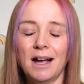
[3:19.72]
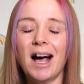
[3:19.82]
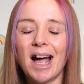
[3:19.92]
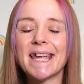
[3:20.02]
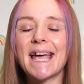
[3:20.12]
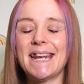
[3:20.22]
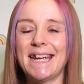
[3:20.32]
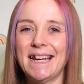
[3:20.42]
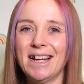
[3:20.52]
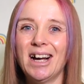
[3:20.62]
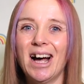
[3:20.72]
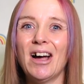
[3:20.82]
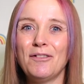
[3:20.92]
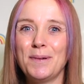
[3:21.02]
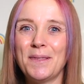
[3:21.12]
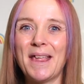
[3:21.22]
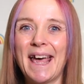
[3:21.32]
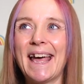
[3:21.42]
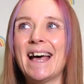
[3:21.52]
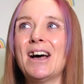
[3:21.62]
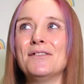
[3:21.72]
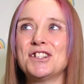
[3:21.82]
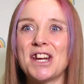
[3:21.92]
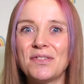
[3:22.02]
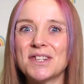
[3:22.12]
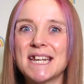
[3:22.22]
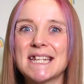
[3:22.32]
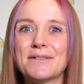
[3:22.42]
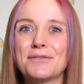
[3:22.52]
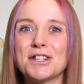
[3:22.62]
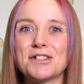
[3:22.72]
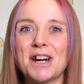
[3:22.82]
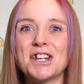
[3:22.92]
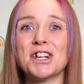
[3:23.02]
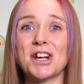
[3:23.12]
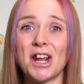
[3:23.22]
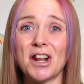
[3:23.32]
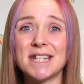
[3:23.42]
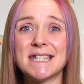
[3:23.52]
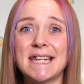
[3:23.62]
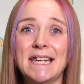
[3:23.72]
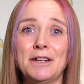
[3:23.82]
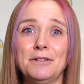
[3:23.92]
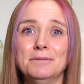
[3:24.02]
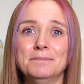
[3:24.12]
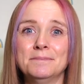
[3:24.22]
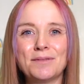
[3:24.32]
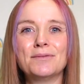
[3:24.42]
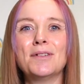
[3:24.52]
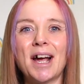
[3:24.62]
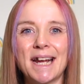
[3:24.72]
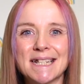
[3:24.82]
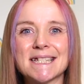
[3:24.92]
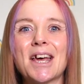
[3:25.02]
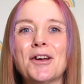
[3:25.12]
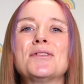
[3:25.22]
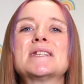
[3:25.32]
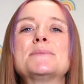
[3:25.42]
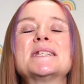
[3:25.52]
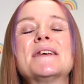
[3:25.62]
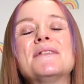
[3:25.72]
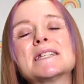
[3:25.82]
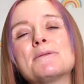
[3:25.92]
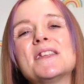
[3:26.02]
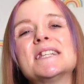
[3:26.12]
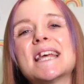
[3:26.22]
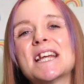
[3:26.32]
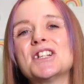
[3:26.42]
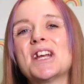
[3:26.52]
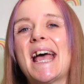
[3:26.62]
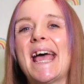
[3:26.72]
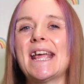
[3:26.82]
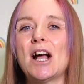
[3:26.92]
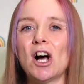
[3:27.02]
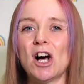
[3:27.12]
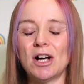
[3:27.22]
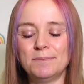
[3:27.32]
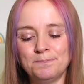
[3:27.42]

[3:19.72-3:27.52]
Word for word: I get it. I've been there, I've shed the tears of frustration, and I see you. Right, so the specifics within section A are